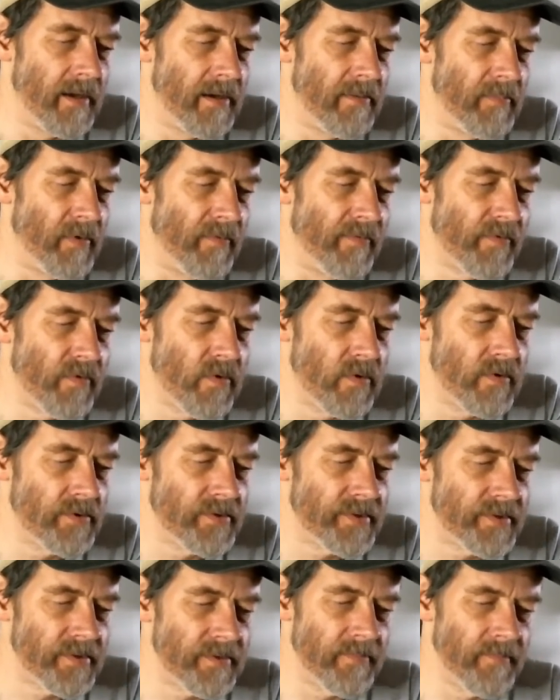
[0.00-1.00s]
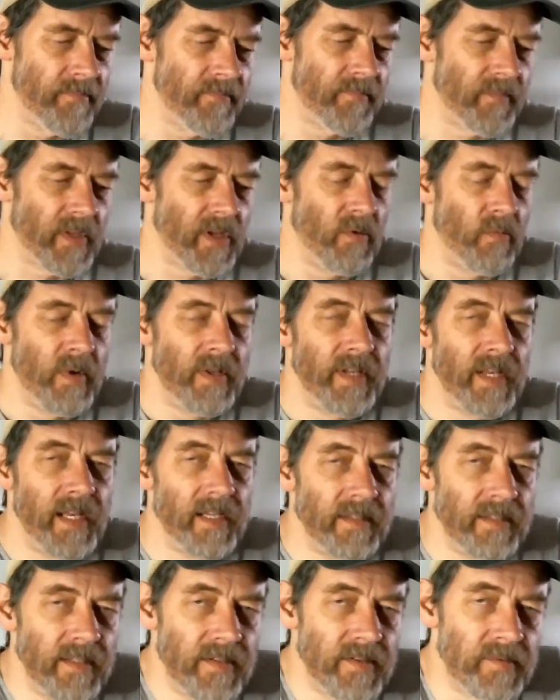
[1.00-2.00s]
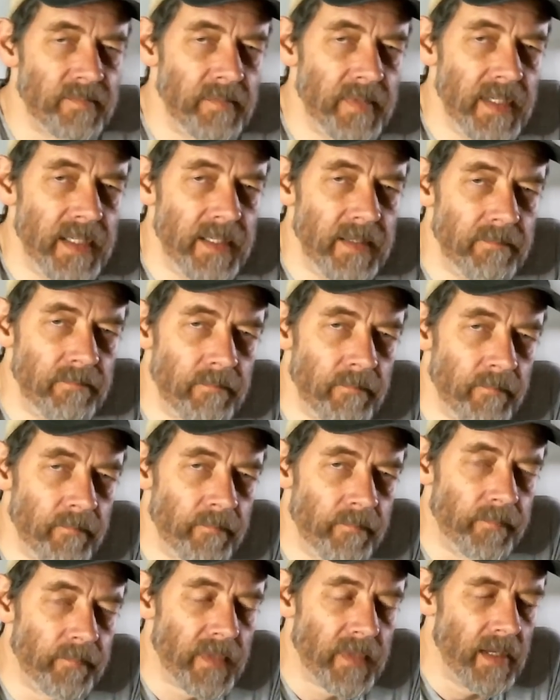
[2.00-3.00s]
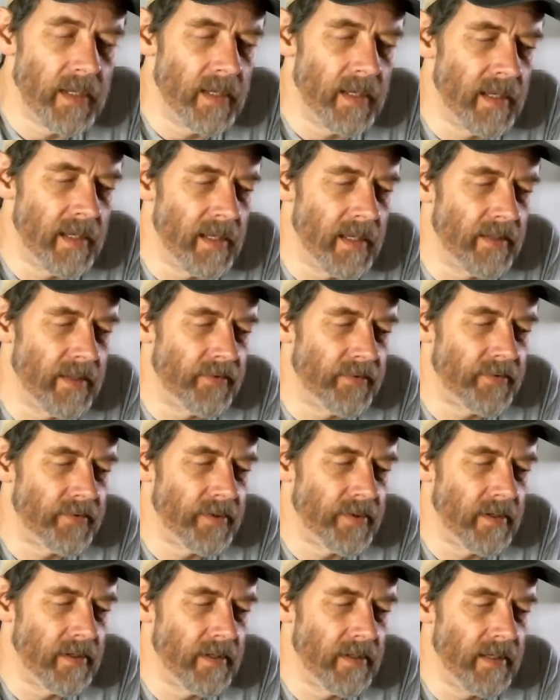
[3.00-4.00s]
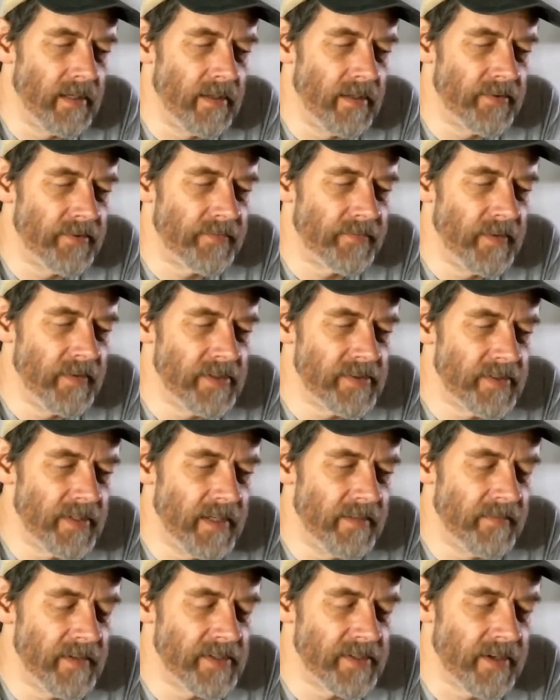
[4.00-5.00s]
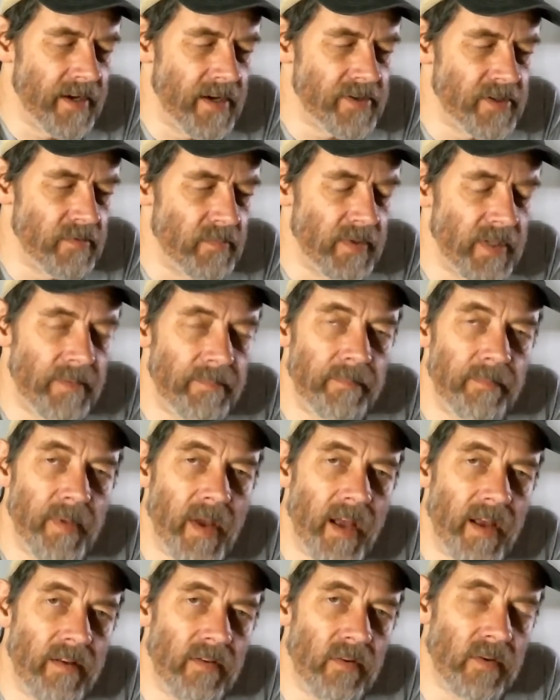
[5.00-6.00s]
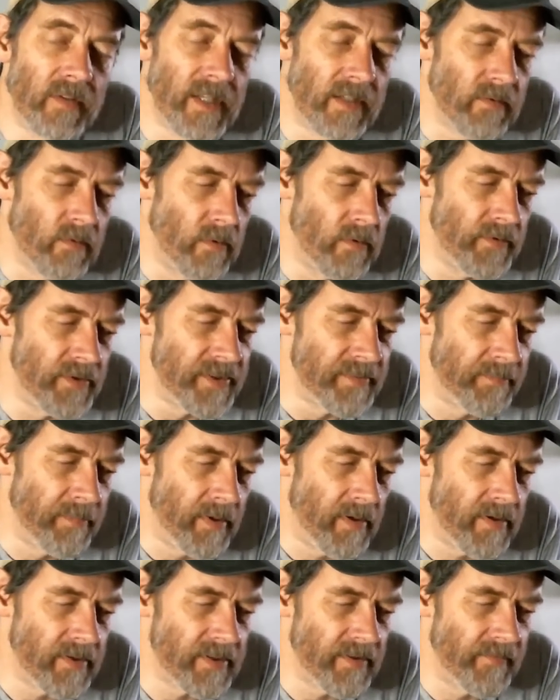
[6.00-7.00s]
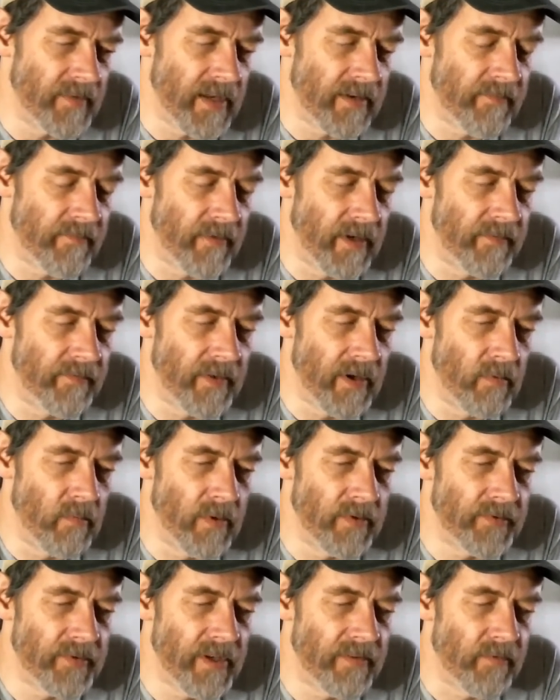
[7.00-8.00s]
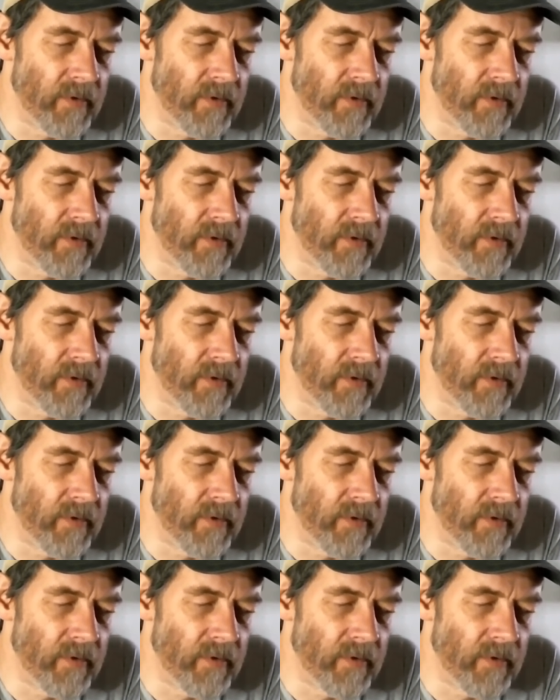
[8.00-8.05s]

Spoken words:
Of course, when the NTSB has finished their investigation, when they looked at all these parts, once they've